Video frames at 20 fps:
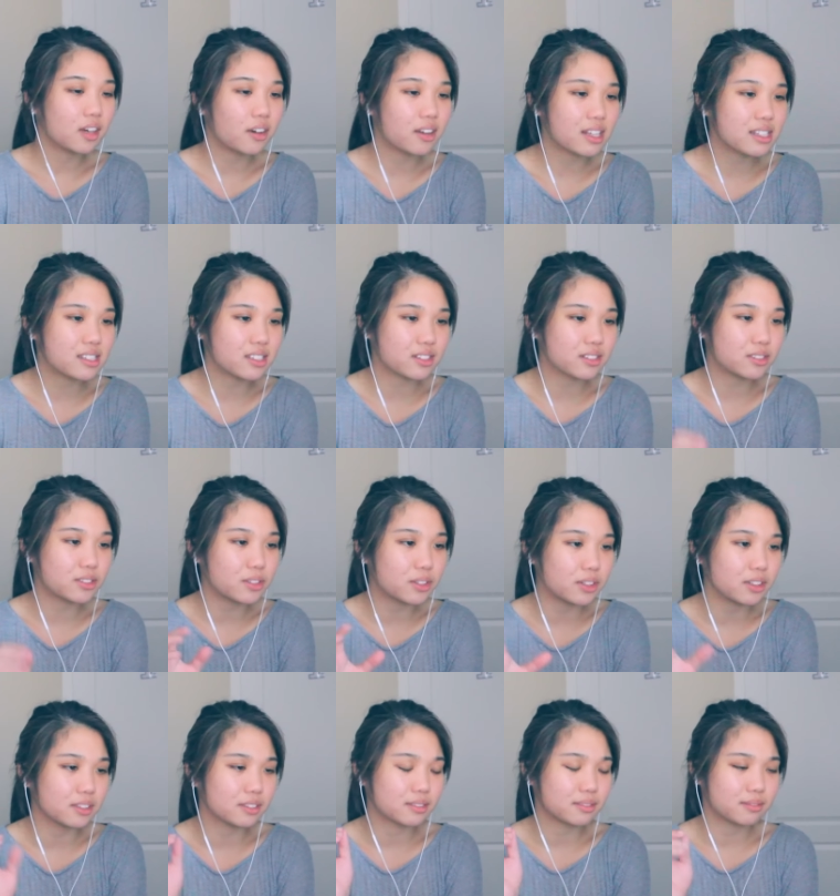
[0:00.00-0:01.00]
Oh, that's a
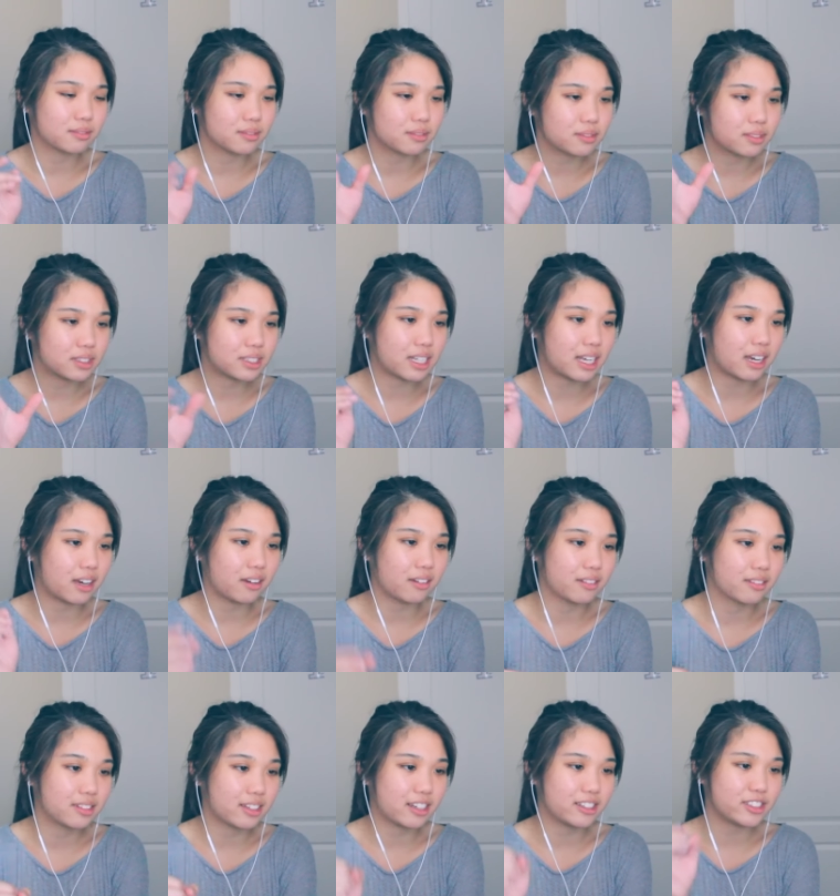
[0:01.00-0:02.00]
cool
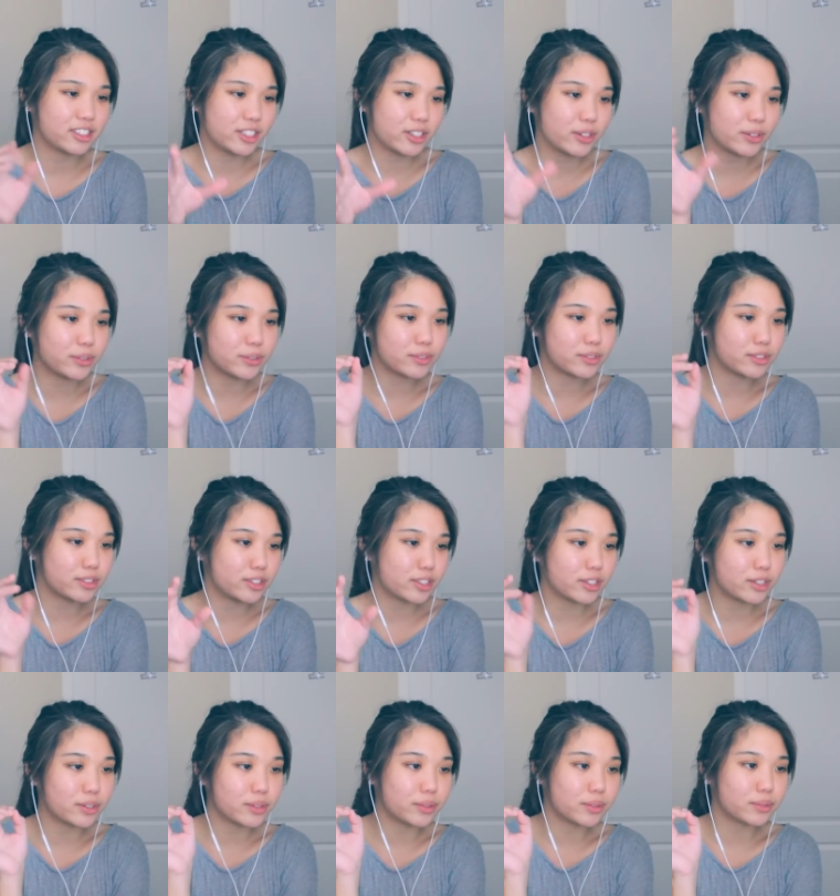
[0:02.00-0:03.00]
sound. That do,
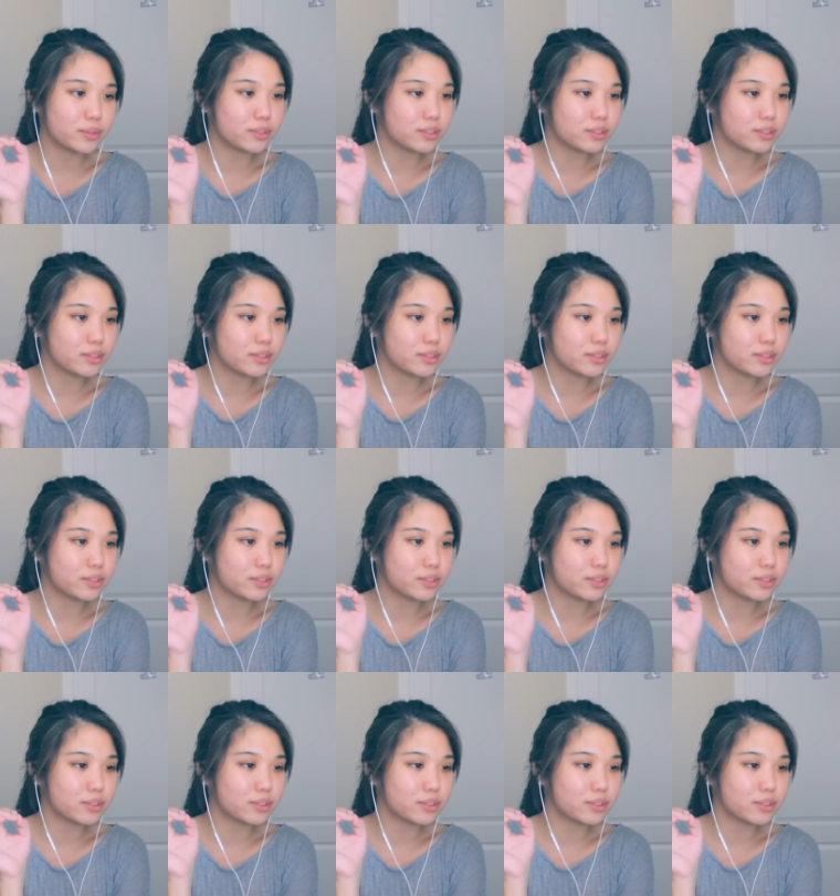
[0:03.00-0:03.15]
do.